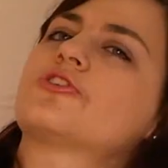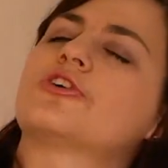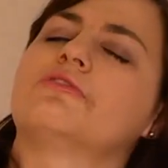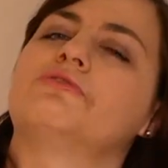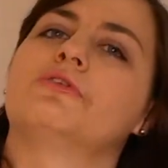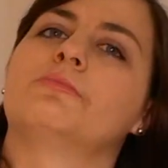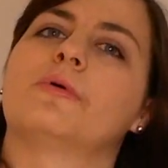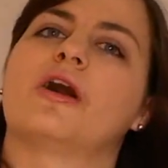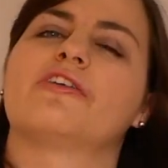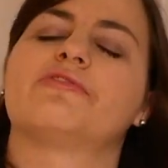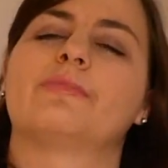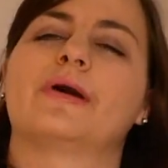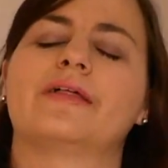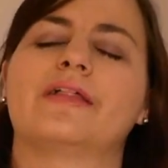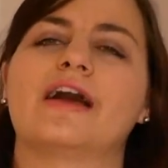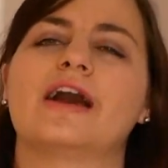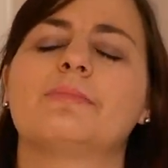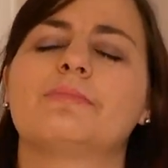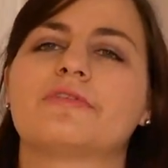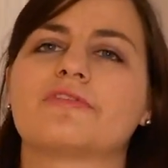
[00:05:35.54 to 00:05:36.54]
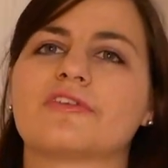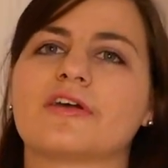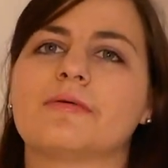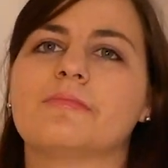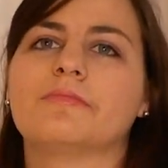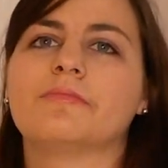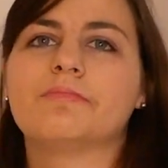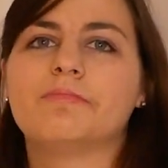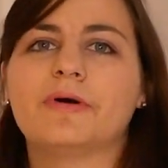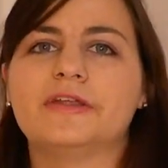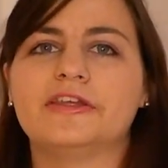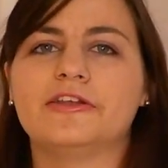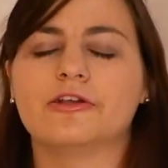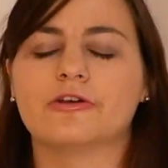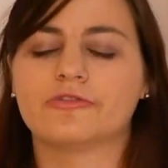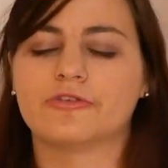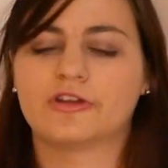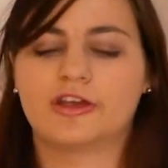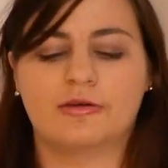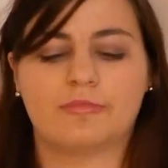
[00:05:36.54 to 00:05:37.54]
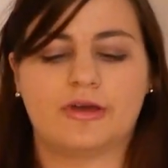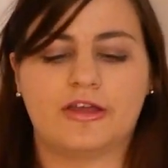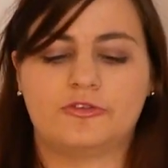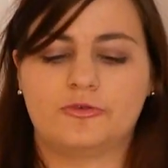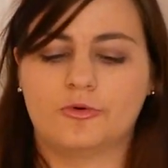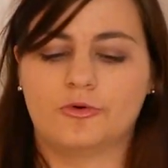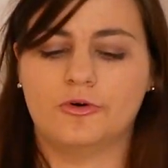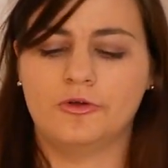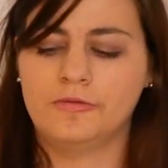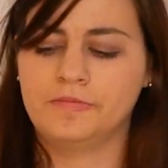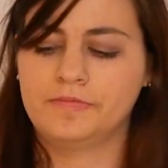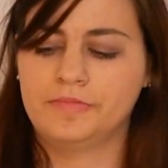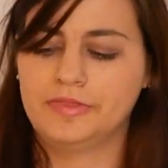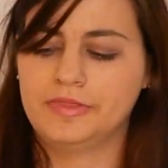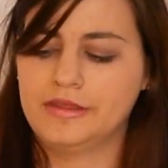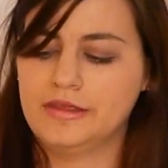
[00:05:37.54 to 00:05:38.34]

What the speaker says: shove him off my lap as I'm bending over to get my tool.